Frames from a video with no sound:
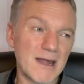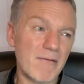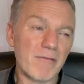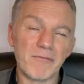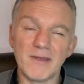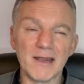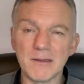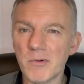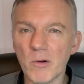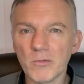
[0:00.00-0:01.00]
I feel
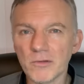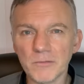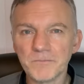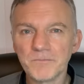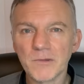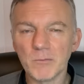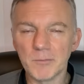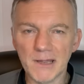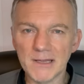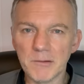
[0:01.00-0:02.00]
like both of them we
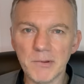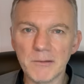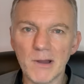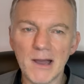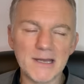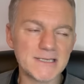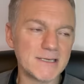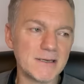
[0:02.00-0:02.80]
played a big part in,